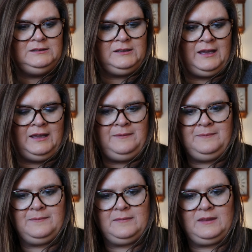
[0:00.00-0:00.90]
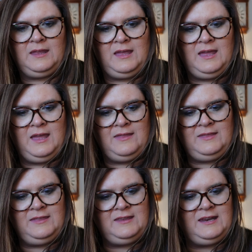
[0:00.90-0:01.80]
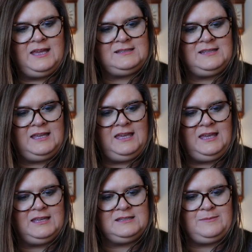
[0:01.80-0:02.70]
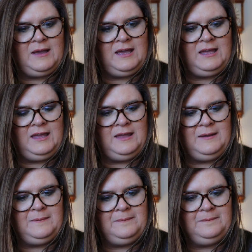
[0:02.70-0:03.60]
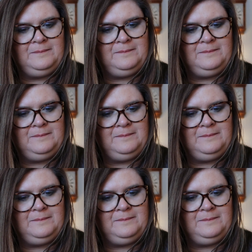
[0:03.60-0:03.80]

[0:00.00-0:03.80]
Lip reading: Okay. Then the next thing is by